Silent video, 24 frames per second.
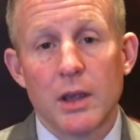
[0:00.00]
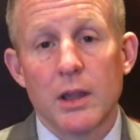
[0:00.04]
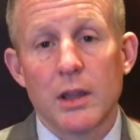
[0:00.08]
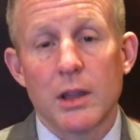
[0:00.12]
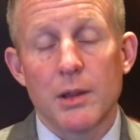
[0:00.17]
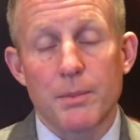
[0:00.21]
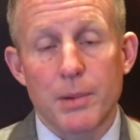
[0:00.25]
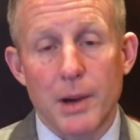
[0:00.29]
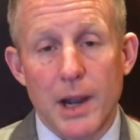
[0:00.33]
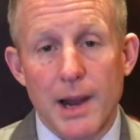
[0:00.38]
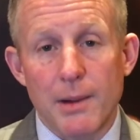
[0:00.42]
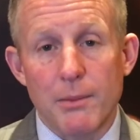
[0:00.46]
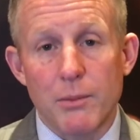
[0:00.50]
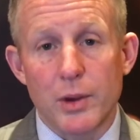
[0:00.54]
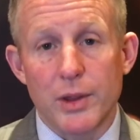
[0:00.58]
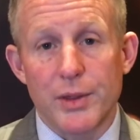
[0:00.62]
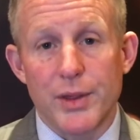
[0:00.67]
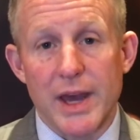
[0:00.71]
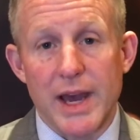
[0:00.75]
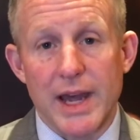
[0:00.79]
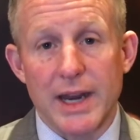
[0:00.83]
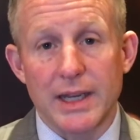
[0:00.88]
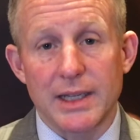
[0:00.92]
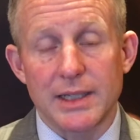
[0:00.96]
The problem
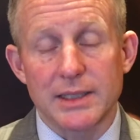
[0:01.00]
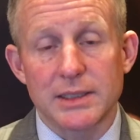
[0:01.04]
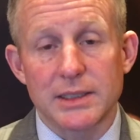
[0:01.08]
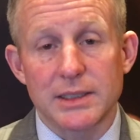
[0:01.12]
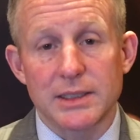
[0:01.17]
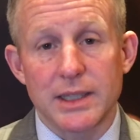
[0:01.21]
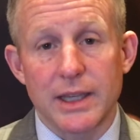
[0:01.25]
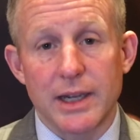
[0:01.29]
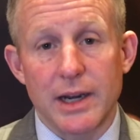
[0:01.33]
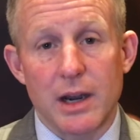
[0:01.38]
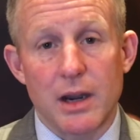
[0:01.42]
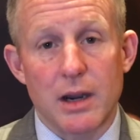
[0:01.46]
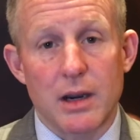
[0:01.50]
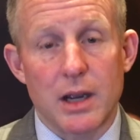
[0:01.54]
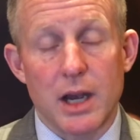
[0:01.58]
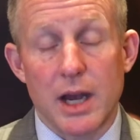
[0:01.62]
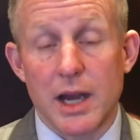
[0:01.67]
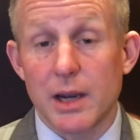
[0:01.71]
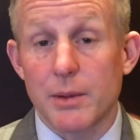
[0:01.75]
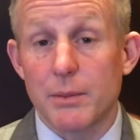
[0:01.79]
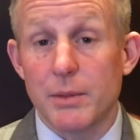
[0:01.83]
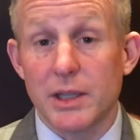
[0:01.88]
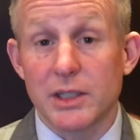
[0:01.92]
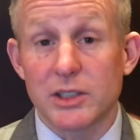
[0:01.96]
with that is that our
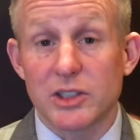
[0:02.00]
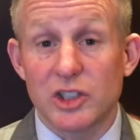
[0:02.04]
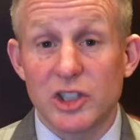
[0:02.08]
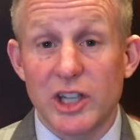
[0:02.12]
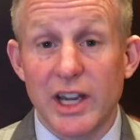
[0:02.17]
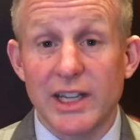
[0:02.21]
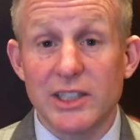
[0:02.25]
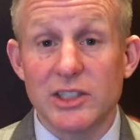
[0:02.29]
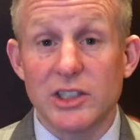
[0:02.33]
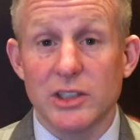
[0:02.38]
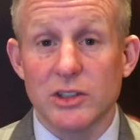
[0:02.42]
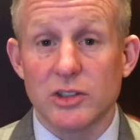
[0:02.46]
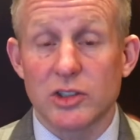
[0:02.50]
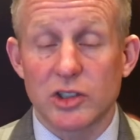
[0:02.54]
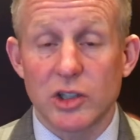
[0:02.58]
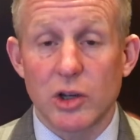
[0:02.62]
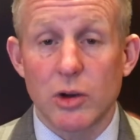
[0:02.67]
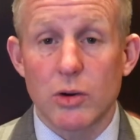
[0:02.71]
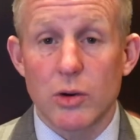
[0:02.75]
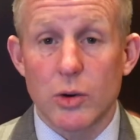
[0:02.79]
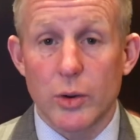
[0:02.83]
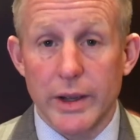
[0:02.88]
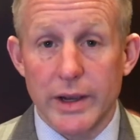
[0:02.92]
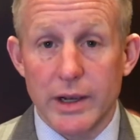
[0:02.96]
economy is changing
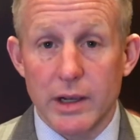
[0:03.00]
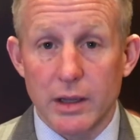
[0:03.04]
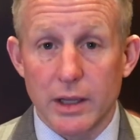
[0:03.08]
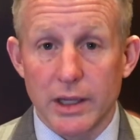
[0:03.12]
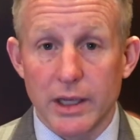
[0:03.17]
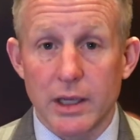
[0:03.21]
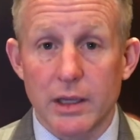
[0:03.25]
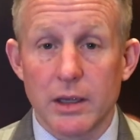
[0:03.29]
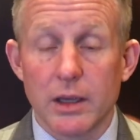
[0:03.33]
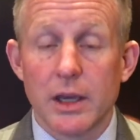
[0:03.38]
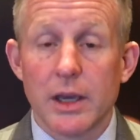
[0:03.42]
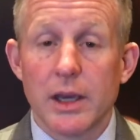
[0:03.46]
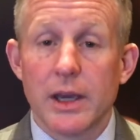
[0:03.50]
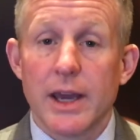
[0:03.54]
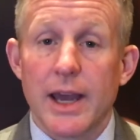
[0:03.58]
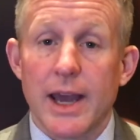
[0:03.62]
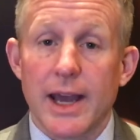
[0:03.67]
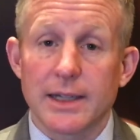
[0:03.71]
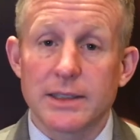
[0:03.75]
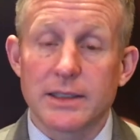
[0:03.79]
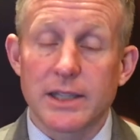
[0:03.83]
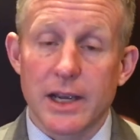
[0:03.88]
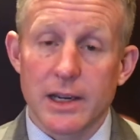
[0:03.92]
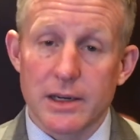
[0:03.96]
so quickly
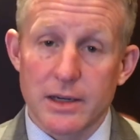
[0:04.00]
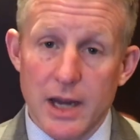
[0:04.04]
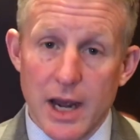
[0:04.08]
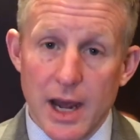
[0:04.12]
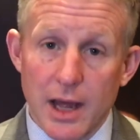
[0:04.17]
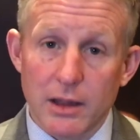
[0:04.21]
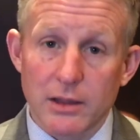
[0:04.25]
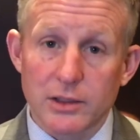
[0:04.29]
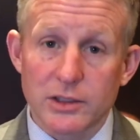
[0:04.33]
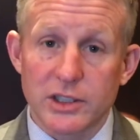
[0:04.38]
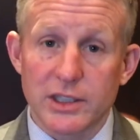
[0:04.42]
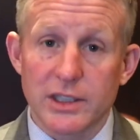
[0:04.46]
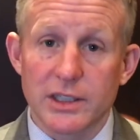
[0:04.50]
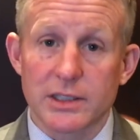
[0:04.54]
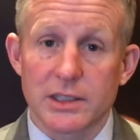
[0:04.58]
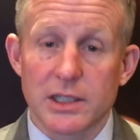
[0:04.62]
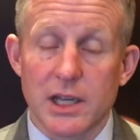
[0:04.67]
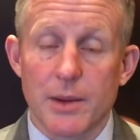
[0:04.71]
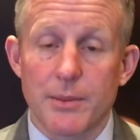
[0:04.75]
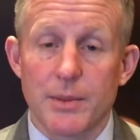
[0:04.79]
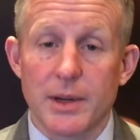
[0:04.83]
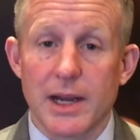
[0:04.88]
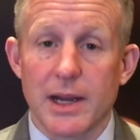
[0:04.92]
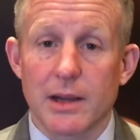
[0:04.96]
and technology is
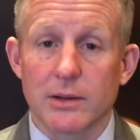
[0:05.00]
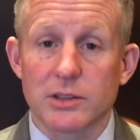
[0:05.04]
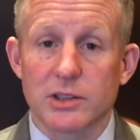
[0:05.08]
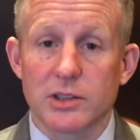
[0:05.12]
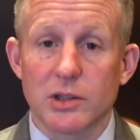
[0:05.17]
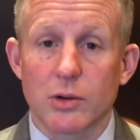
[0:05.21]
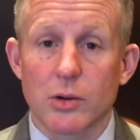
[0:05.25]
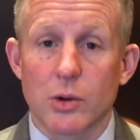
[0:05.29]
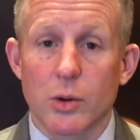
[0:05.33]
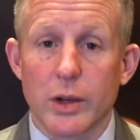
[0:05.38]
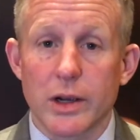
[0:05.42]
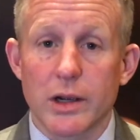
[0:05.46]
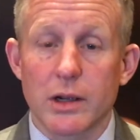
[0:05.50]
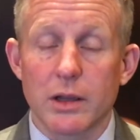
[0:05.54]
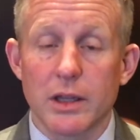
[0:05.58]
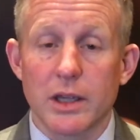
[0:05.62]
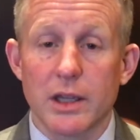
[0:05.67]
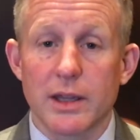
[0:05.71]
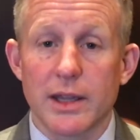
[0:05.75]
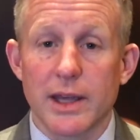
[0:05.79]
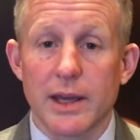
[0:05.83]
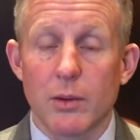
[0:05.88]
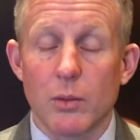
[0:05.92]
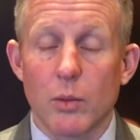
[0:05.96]
coming out so
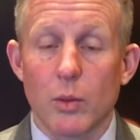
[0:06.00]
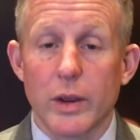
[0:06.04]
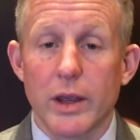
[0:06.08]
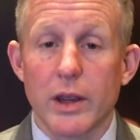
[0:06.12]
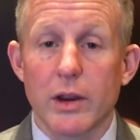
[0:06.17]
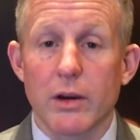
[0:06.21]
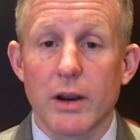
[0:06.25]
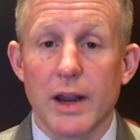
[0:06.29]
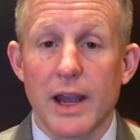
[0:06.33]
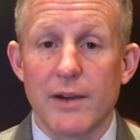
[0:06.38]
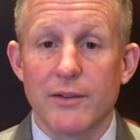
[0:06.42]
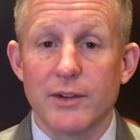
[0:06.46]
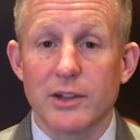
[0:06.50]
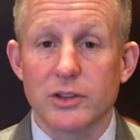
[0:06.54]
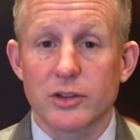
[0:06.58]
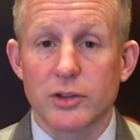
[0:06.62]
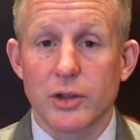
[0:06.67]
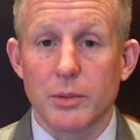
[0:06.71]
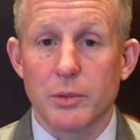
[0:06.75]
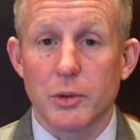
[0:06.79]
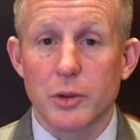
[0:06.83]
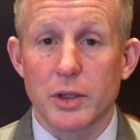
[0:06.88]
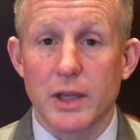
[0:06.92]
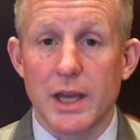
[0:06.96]
quickly that we are having
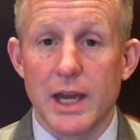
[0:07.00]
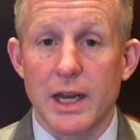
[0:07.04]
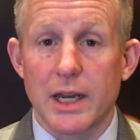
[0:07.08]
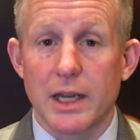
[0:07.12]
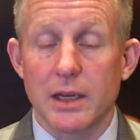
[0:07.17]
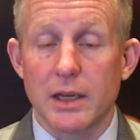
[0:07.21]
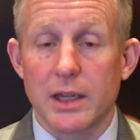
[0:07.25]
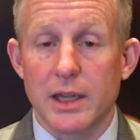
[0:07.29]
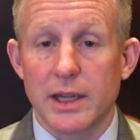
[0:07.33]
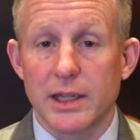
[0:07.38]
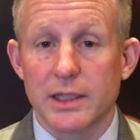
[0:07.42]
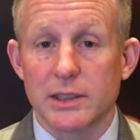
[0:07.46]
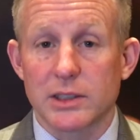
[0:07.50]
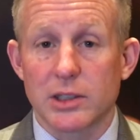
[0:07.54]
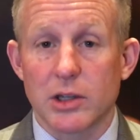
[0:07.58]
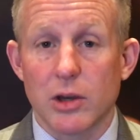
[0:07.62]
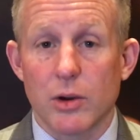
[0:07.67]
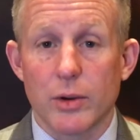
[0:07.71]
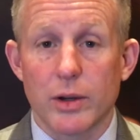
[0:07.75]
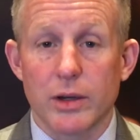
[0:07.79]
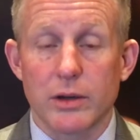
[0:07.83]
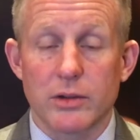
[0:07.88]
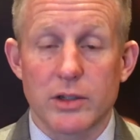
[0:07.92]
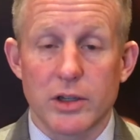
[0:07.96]
trouble getting kids
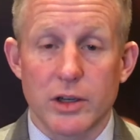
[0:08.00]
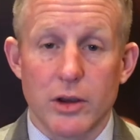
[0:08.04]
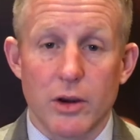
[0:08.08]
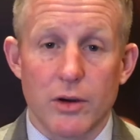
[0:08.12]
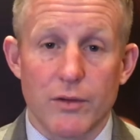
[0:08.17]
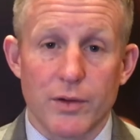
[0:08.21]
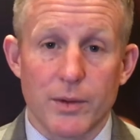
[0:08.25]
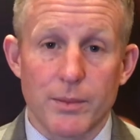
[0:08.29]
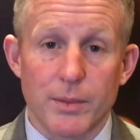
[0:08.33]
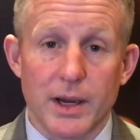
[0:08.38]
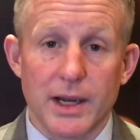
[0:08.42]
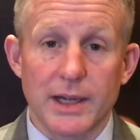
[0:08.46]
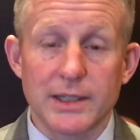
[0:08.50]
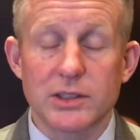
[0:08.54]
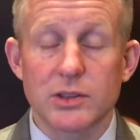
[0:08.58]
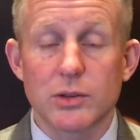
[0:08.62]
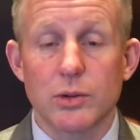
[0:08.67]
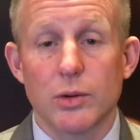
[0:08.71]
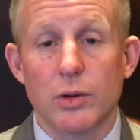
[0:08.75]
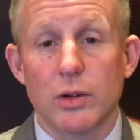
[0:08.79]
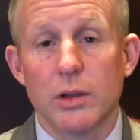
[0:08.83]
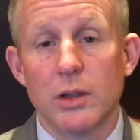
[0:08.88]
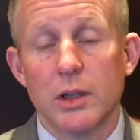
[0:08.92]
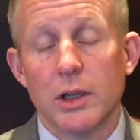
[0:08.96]
going to go from high
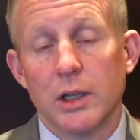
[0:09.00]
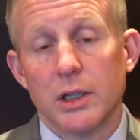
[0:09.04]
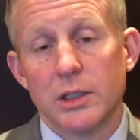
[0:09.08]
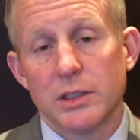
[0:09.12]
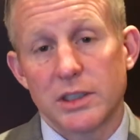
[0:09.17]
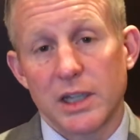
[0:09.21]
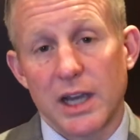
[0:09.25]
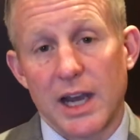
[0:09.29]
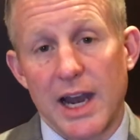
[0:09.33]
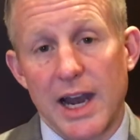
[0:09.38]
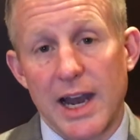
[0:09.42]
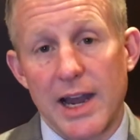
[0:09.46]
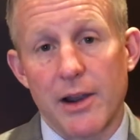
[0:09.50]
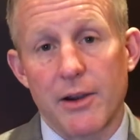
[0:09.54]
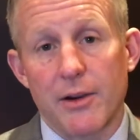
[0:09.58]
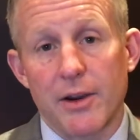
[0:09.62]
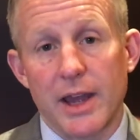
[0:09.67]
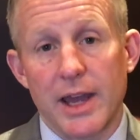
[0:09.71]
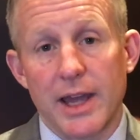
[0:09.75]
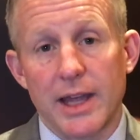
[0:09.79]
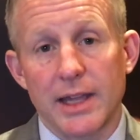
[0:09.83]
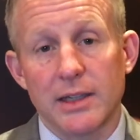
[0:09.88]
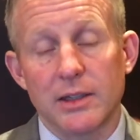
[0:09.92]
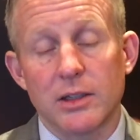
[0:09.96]
school to higher
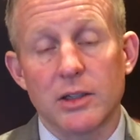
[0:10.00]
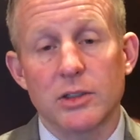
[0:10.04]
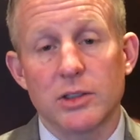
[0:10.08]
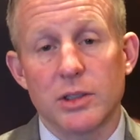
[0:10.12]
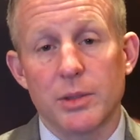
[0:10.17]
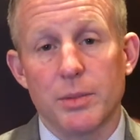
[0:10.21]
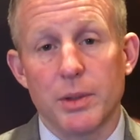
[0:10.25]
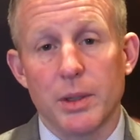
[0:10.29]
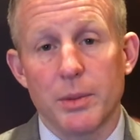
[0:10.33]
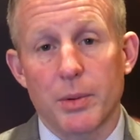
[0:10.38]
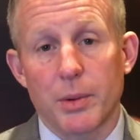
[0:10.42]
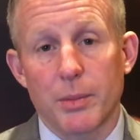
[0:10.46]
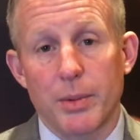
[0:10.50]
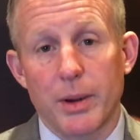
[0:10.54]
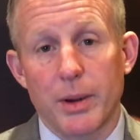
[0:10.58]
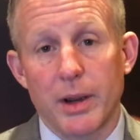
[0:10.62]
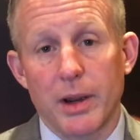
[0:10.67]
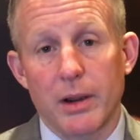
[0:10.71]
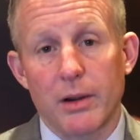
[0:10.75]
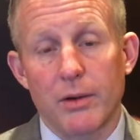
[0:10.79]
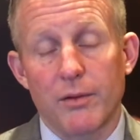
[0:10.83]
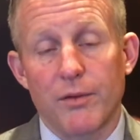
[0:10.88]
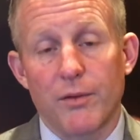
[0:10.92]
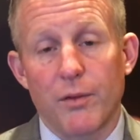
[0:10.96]
ed to be
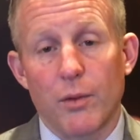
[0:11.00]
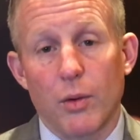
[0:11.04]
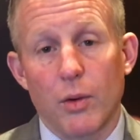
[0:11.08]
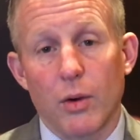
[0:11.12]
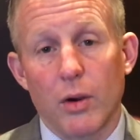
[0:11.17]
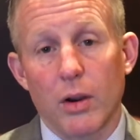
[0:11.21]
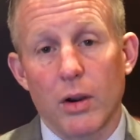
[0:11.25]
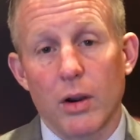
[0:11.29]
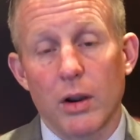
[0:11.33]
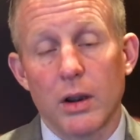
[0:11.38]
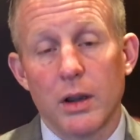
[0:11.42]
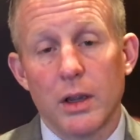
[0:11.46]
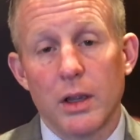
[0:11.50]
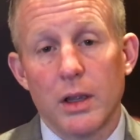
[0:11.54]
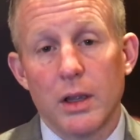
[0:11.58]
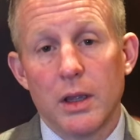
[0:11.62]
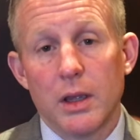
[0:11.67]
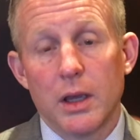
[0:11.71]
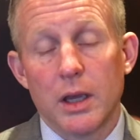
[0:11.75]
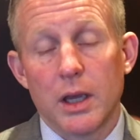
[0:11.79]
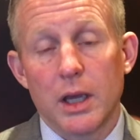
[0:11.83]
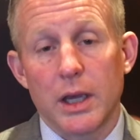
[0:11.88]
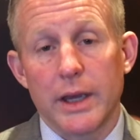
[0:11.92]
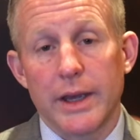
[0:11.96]
prepared for
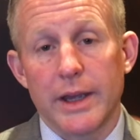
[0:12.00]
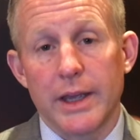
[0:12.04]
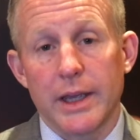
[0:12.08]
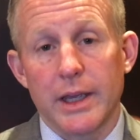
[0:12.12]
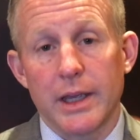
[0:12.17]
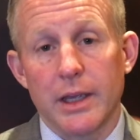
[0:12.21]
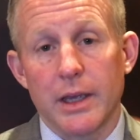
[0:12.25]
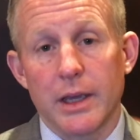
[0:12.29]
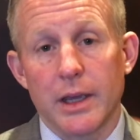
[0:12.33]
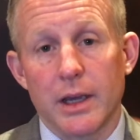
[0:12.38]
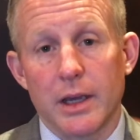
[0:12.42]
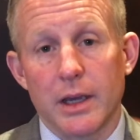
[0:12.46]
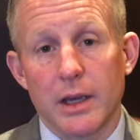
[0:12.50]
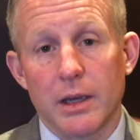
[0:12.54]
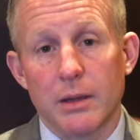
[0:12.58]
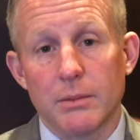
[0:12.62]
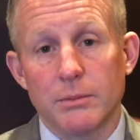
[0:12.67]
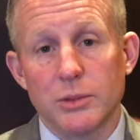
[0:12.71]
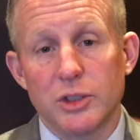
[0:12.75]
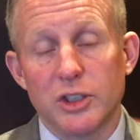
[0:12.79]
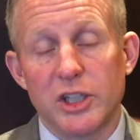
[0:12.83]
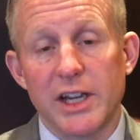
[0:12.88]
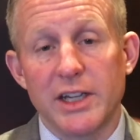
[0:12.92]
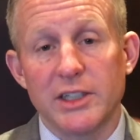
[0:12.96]
a
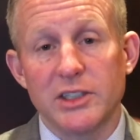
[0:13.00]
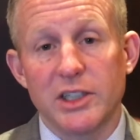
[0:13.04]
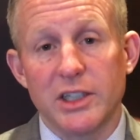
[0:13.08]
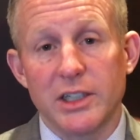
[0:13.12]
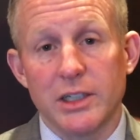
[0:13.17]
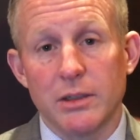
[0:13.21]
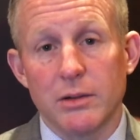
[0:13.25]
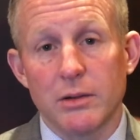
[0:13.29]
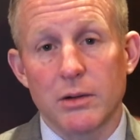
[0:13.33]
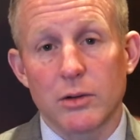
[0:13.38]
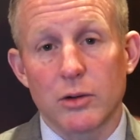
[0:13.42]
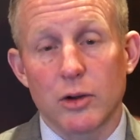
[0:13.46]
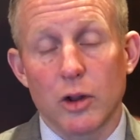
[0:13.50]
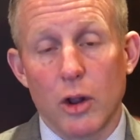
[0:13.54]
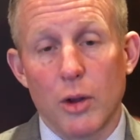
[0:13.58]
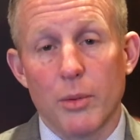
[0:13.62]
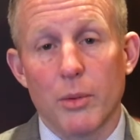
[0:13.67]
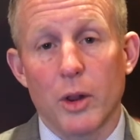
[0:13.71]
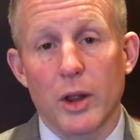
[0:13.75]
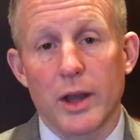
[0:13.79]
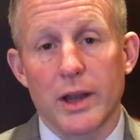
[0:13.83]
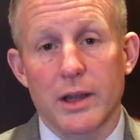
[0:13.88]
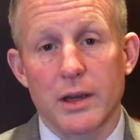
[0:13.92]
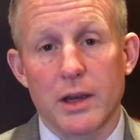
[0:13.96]
changing
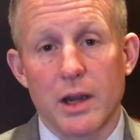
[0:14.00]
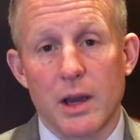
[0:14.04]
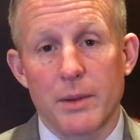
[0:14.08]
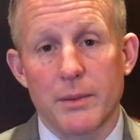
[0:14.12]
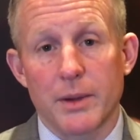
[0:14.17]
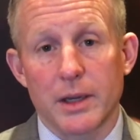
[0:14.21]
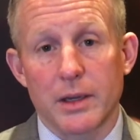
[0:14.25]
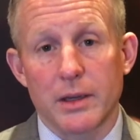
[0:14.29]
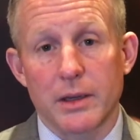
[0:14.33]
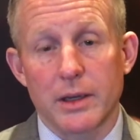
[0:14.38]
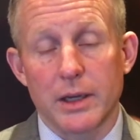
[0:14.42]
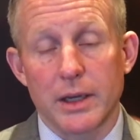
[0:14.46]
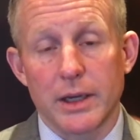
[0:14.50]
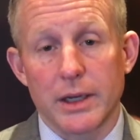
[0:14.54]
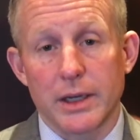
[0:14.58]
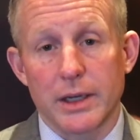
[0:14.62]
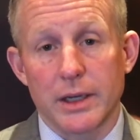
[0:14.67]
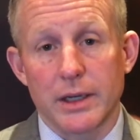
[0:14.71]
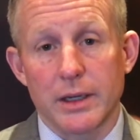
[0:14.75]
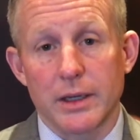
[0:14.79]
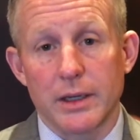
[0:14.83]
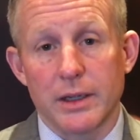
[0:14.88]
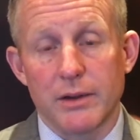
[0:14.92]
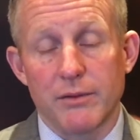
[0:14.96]
global economic
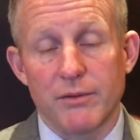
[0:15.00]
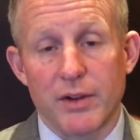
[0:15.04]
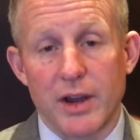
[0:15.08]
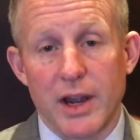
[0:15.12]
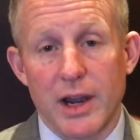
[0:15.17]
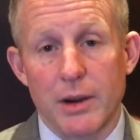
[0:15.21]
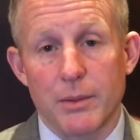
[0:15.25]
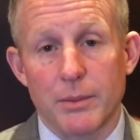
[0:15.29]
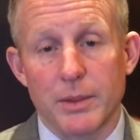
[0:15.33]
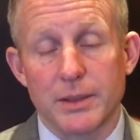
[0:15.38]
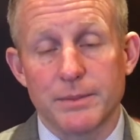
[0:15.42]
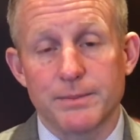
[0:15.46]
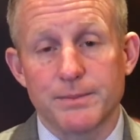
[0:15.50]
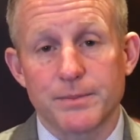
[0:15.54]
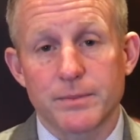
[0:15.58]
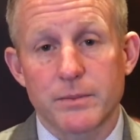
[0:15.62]
environment.